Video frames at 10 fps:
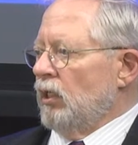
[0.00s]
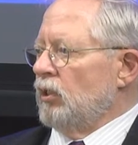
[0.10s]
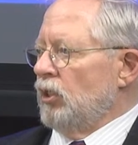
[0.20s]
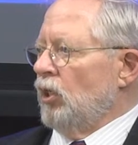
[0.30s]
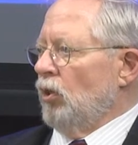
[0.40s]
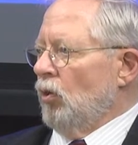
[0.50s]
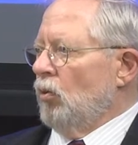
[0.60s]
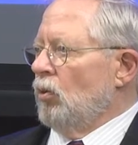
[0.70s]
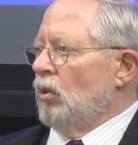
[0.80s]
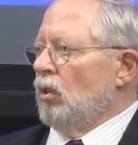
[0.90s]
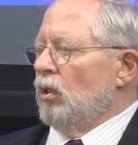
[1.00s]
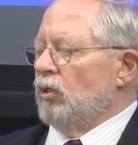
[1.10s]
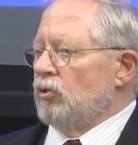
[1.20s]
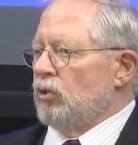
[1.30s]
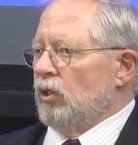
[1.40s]
can go,
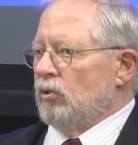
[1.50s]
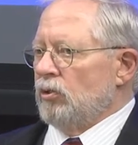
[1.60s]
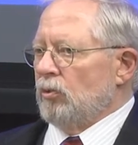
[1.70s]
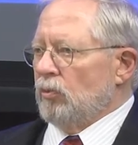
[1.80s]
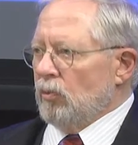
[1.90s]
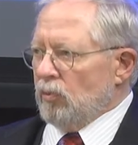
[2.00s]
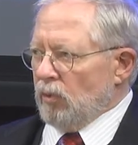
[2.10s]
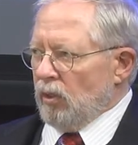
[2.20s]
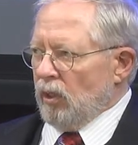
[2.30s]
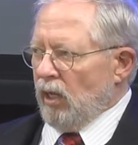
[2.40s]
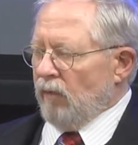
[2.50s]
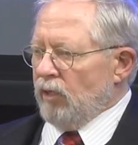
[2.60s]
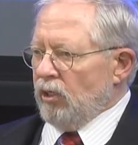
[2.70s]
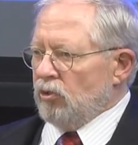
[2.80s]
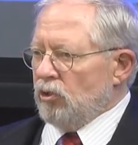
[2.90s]
is to have
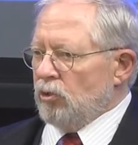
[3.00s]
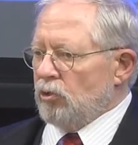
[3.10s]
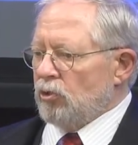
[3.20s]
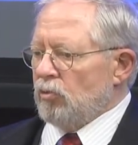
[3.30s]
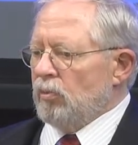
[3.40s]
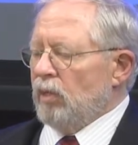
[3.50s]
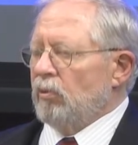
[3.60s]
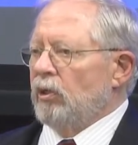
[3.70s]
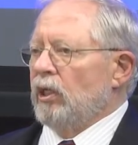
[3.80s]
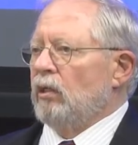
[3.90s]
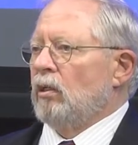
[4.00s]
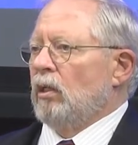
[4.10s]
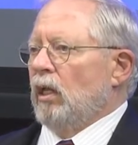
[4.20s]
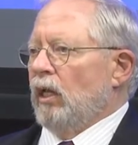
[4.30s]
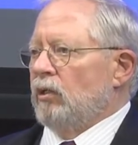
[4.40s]
that institutional memory
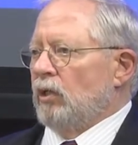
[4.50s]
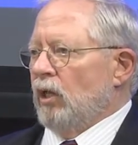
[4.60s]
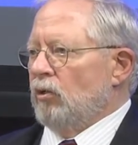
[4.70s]
and to